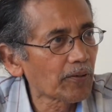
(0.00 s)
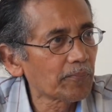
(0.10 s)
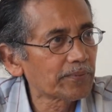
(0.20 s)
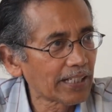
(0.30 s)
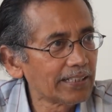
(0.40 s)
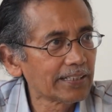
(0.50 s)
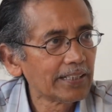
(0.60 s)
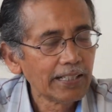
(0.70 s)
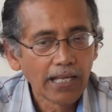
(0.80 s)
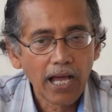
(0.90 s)
I'm
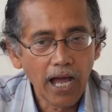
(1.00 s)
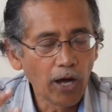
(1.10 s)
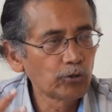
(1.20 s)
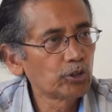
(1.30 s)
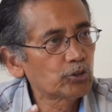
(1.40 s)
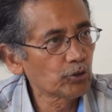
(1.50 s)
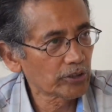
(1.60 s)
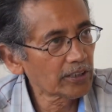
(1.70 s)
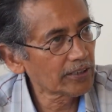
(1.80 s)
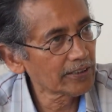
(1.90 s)
telling how this
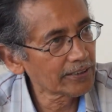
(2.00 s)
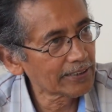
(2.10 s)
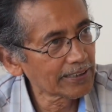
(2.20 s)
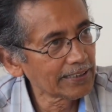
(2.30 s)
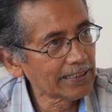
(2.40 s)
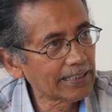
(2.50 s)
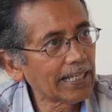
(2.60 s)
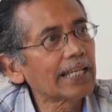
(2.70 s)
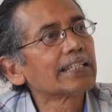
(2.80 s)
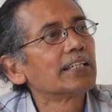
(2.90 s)
social conditioning
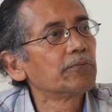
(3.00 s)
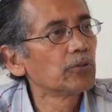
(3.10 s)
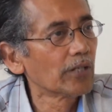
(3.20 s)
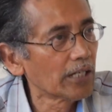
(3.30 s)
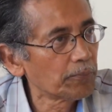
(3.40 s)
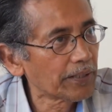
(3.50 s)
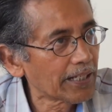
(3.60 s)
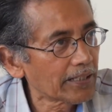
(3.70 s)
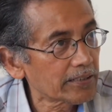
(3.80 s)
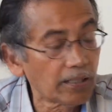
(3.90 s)
can give you a helping hand.